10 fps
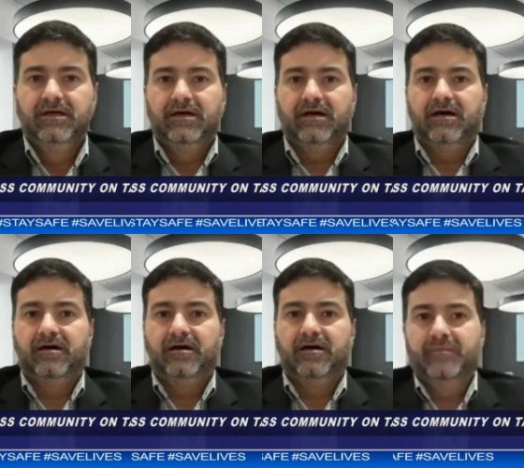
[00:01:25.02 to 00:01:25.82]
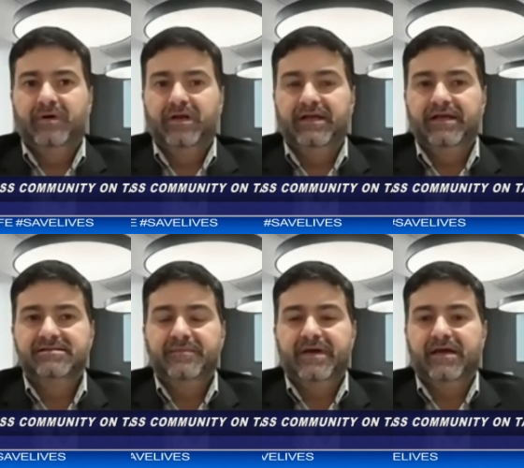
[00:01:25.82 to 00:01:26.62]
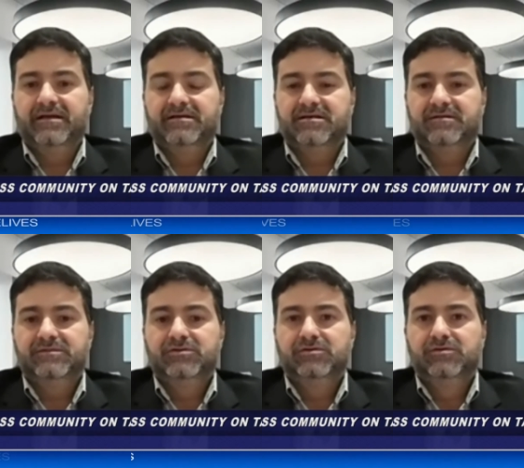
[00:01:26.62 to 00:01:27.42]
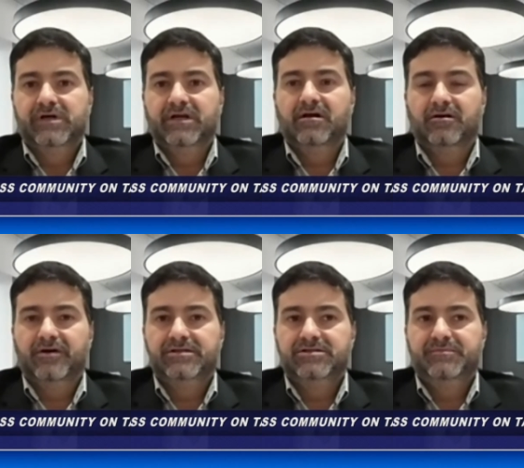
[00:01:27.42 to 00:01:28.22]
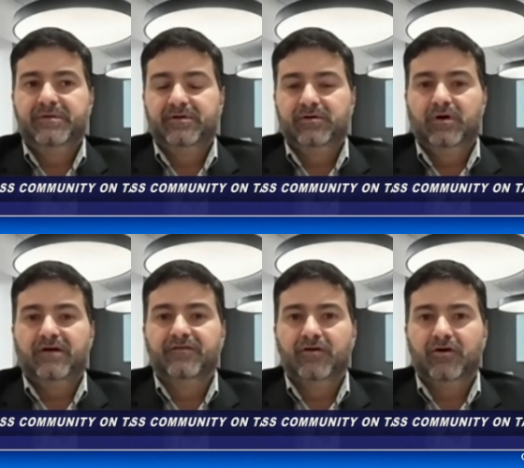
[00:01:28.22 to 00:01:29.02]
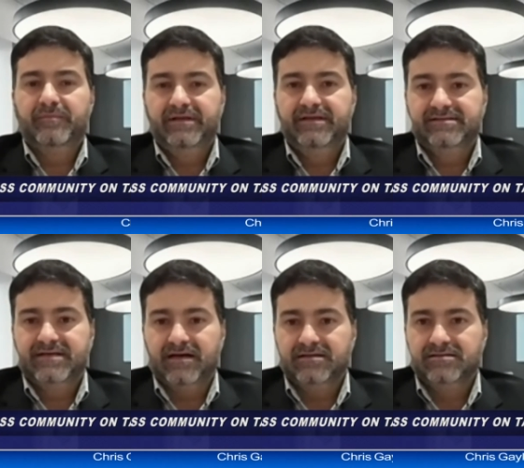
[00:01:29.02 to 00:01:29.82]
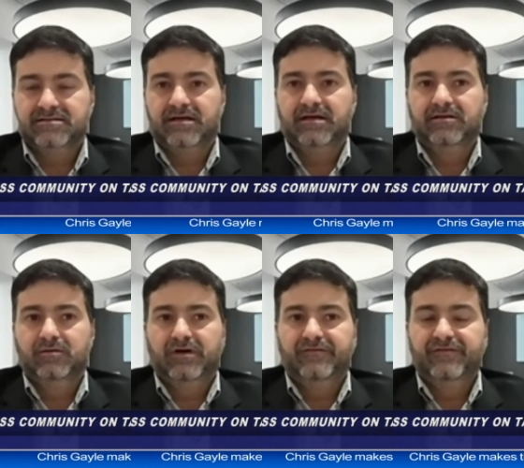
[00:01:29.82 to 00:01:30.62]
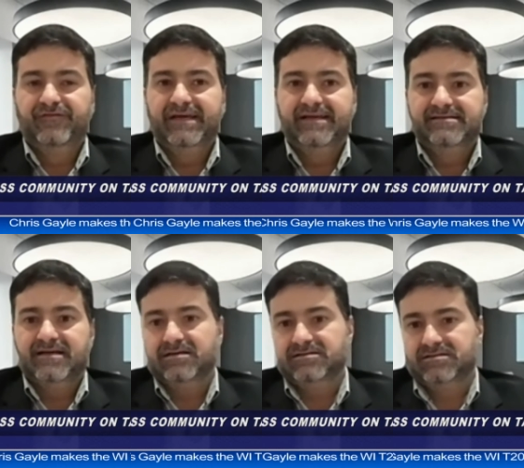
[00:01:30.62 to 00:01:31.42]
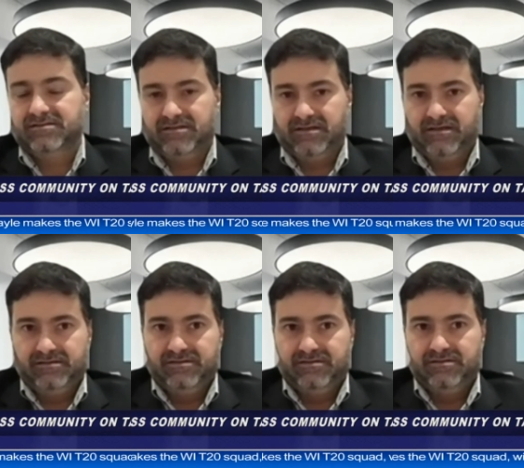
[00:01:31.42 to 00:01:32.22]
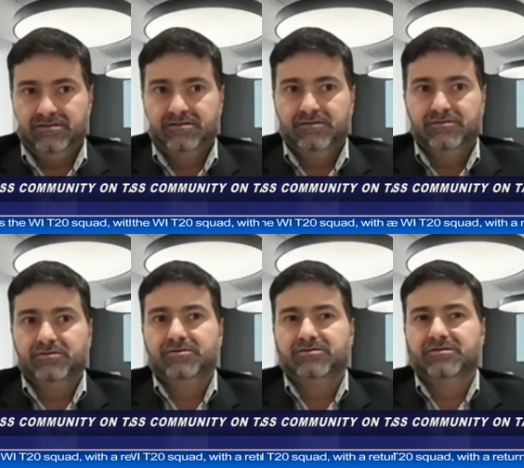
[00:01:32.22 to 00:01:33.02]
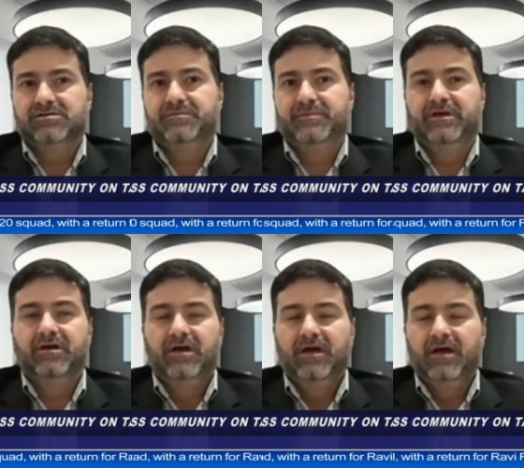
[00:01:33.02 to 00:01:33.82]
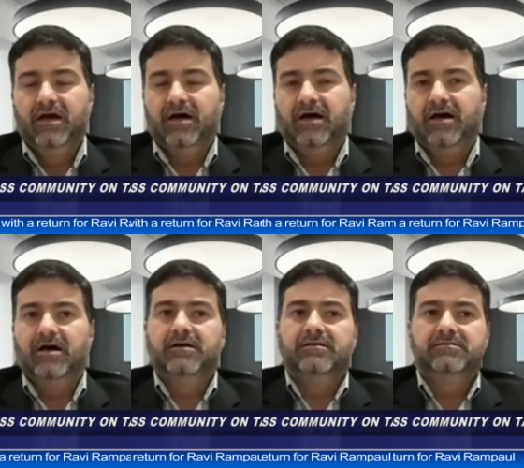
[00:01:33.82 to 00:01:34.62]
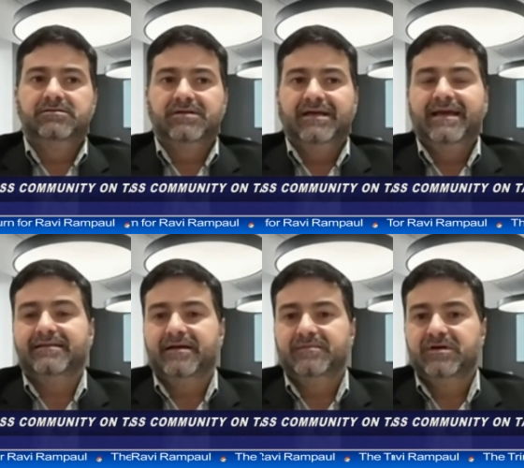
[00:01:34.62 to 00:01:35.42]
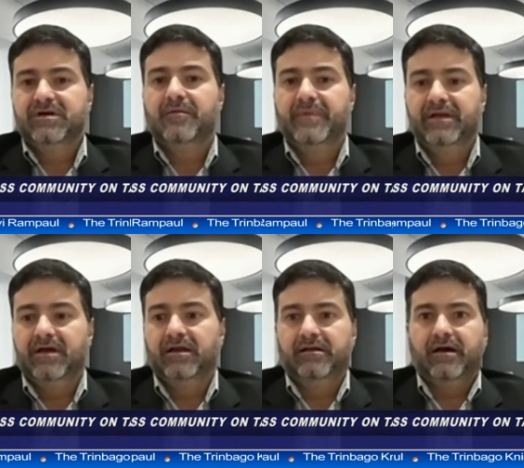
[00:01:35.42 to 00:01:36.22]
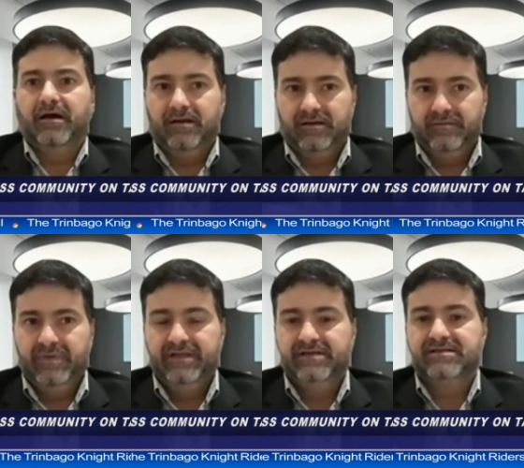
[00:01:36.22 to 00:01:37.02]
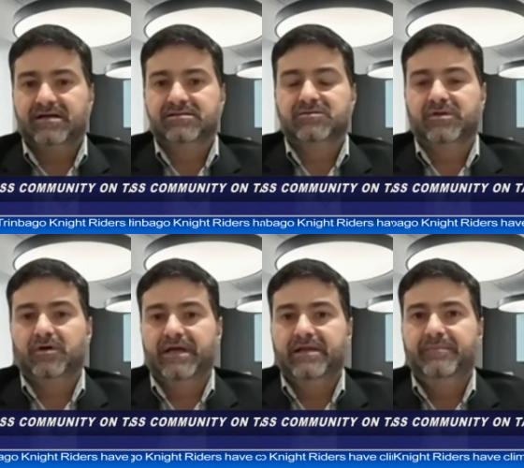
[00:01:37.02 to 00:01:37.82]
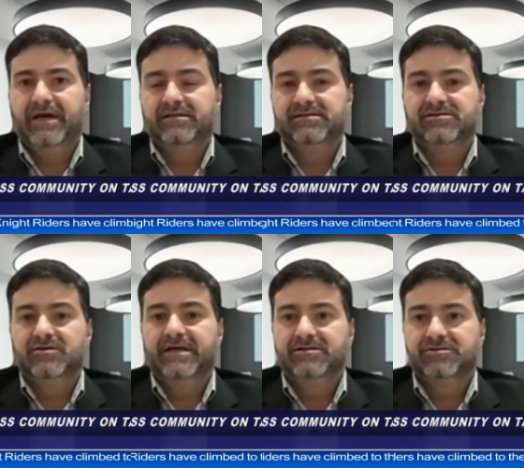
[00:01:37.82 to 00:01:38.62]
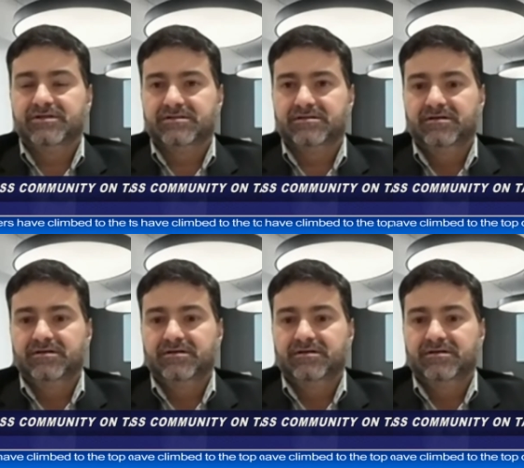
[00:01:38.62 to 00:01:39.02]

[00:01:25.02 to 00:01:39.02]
um, but it is a mechanism to encourage people who have not paid their tax and who have evaded tax, uh, to, you know, so, so to speak, uh, to get them to come in and, and, and pay their taxes without any penalties or interest.